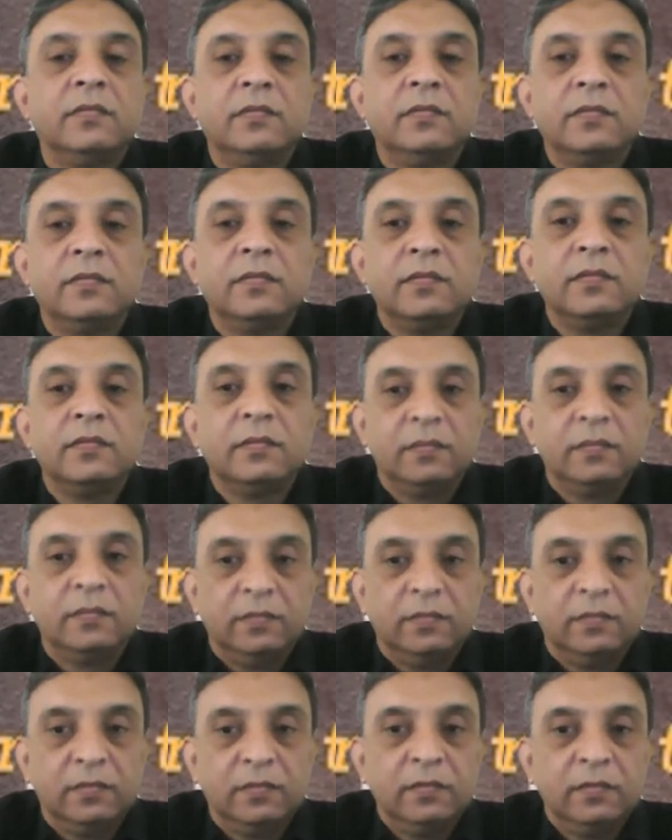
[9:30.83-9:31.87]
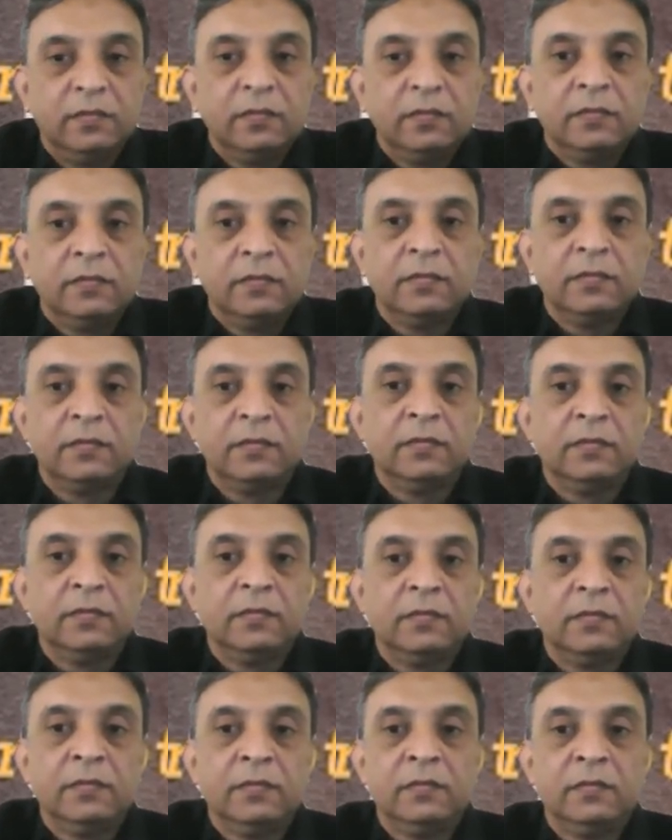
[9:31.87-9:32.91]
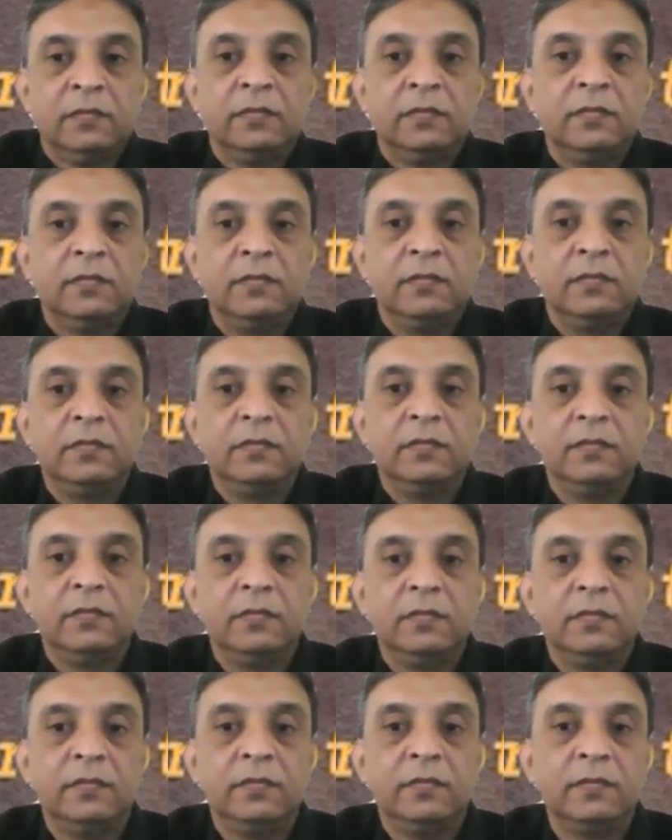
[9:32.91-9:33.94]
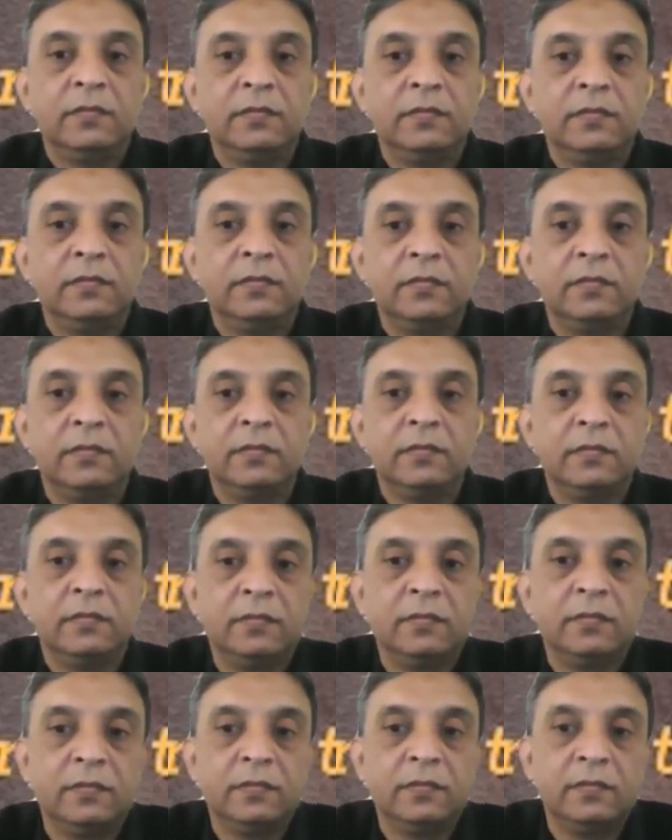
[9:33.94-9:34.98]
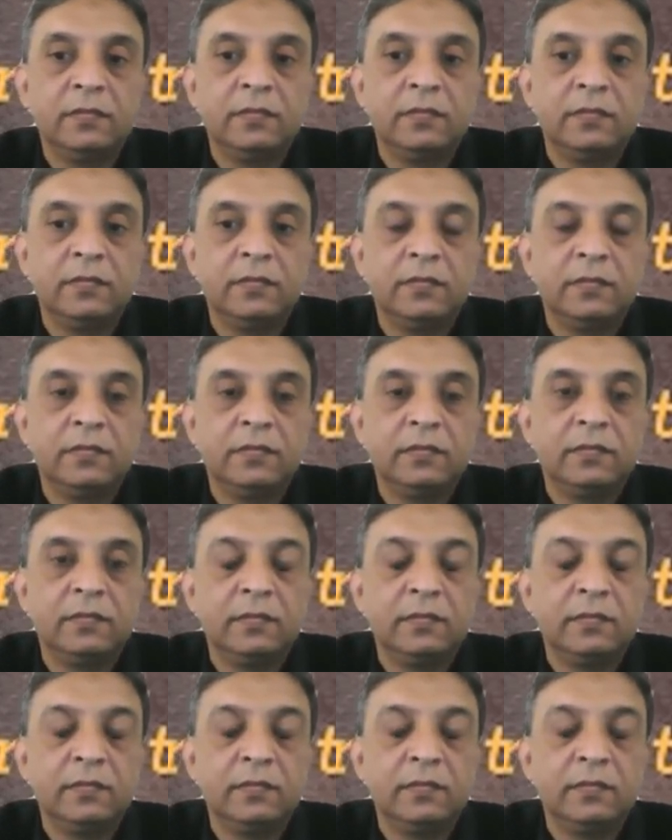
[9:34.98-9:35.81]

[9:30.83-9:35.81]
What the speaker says: This person isn't speaking.